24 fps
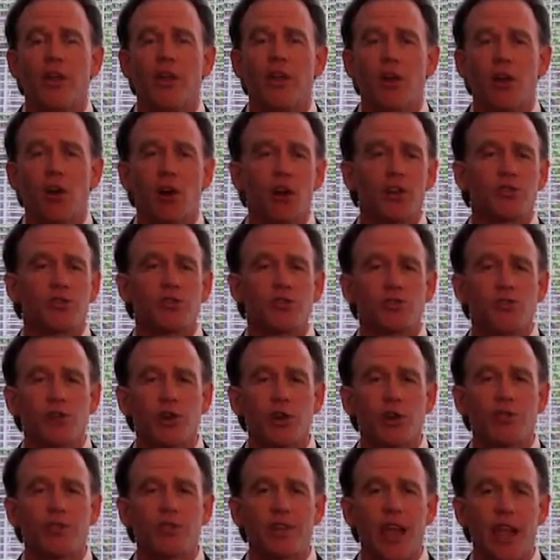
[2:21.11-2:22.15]
It causes
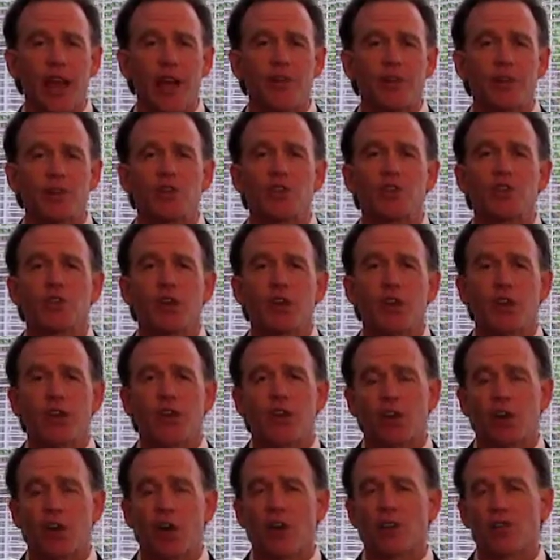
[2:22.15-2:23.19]
nerve damage,
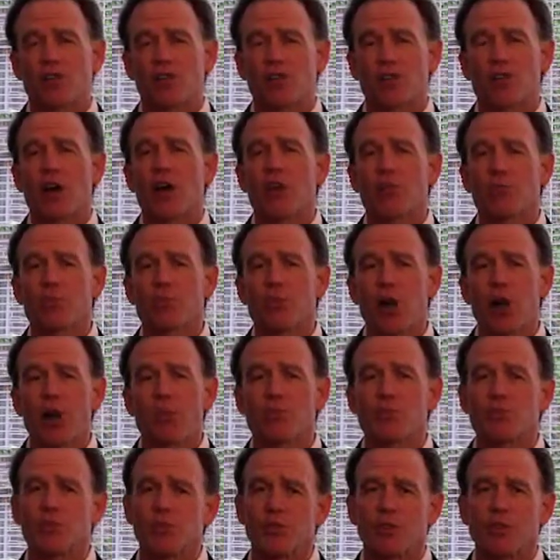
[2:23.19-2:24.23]
it causes health
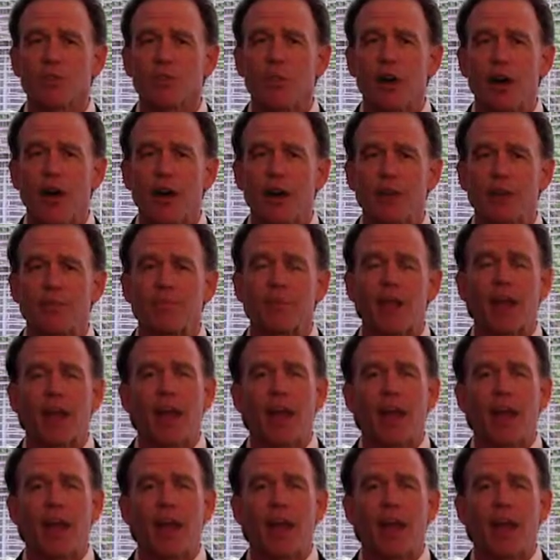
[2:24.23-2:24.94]
problems to the body,